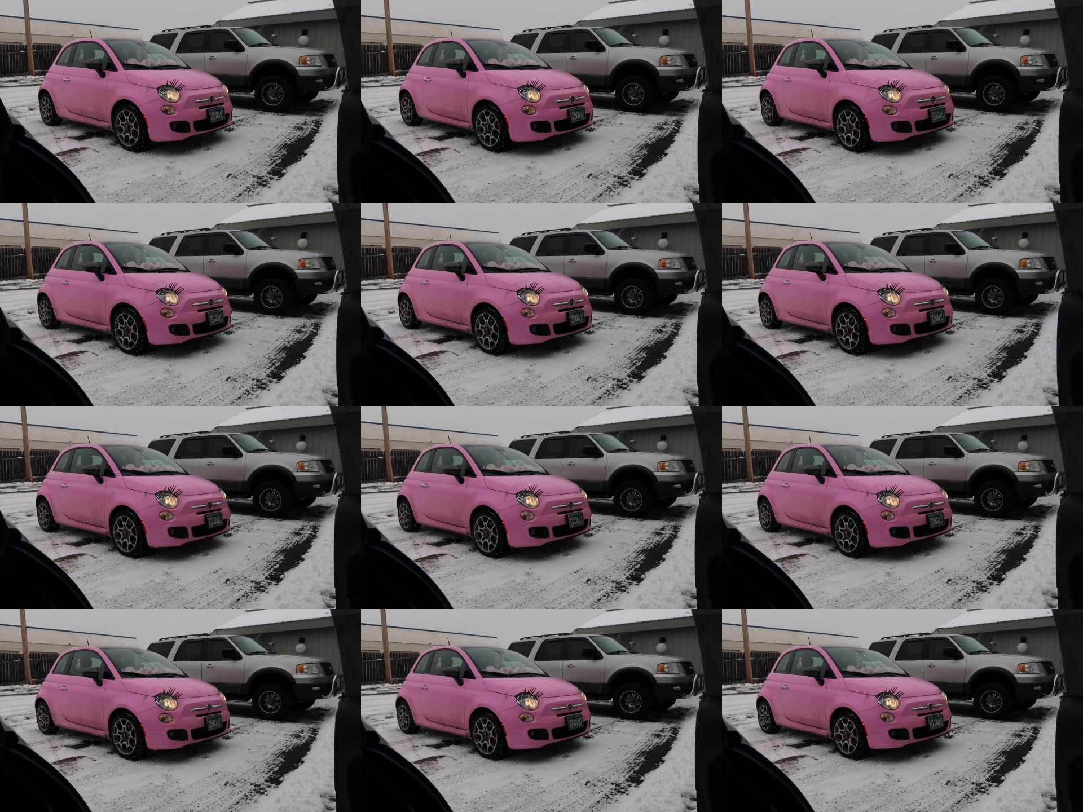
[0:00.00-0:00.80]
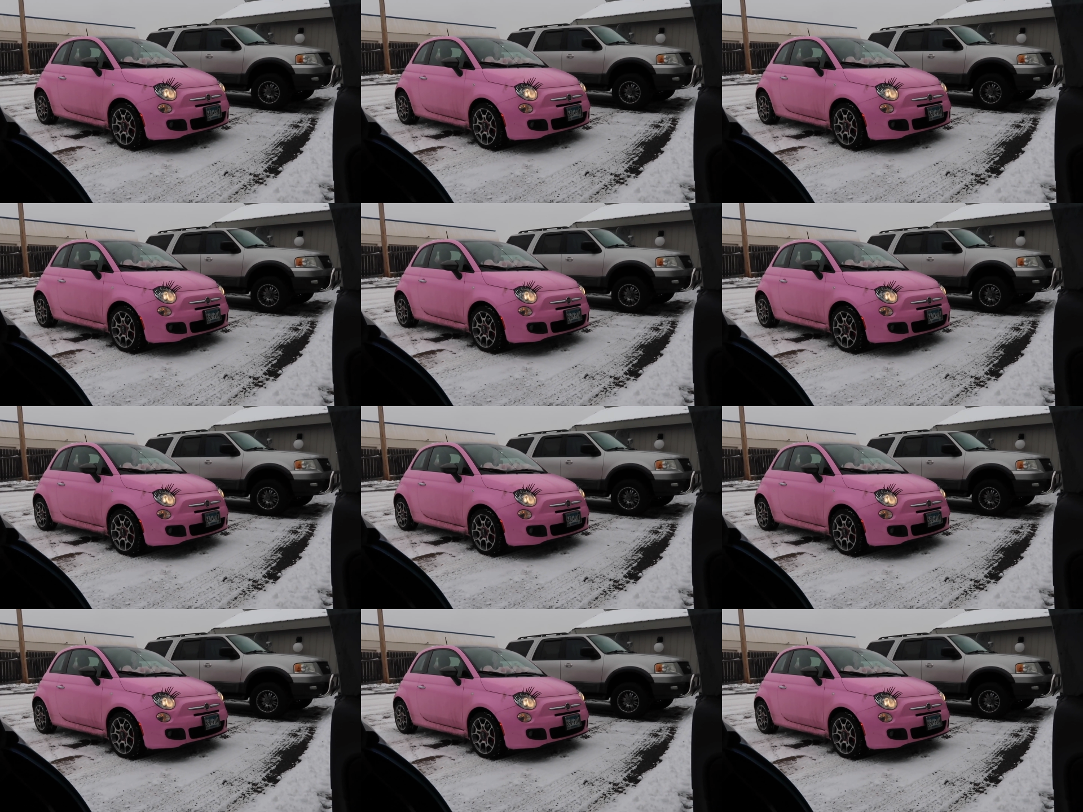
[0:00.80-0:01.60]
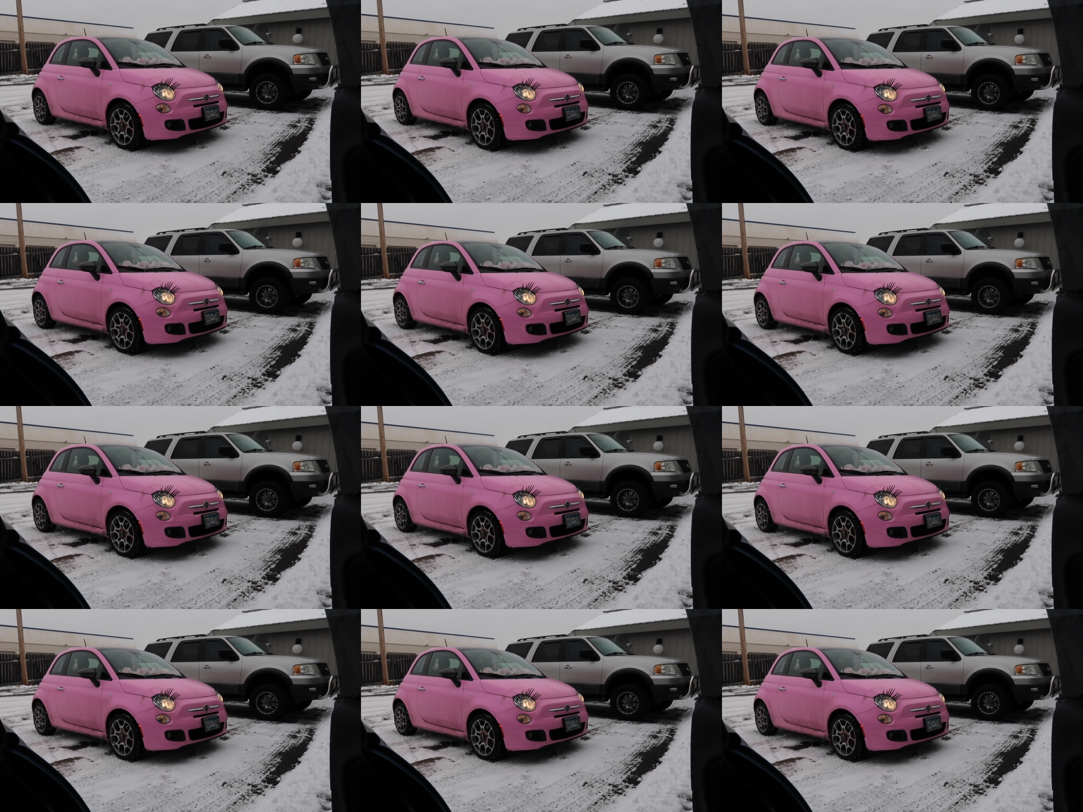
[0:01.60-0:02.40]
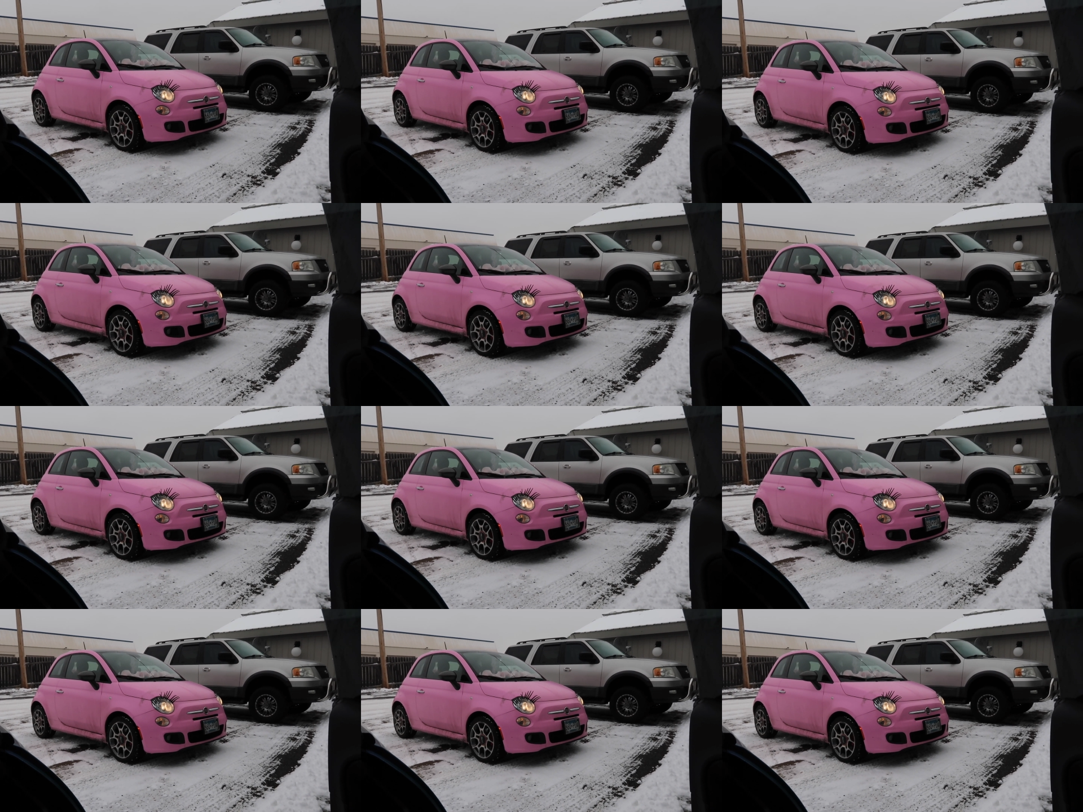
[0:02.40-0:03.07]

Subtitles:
[unreadable: no face in view]